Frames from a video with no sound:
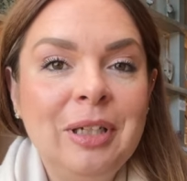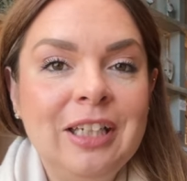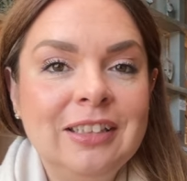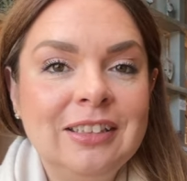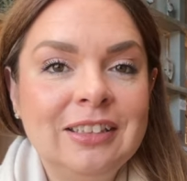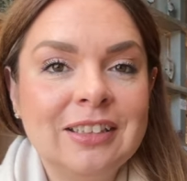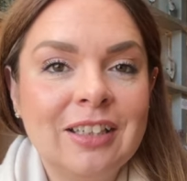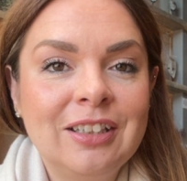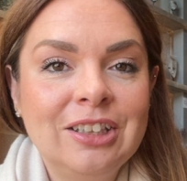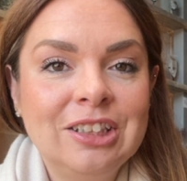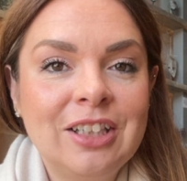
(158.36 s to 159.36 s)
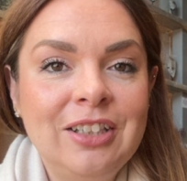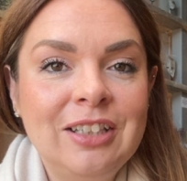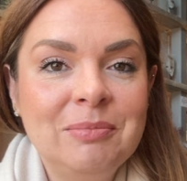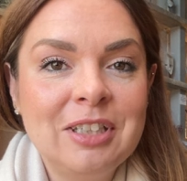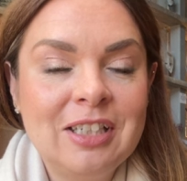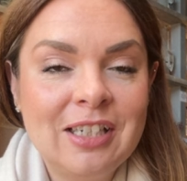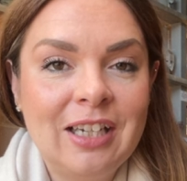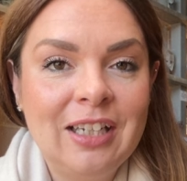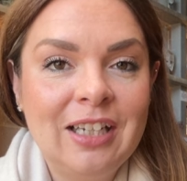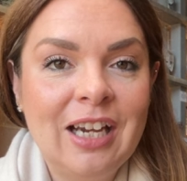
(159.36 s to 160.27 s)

pieces, I'm going to show you them today,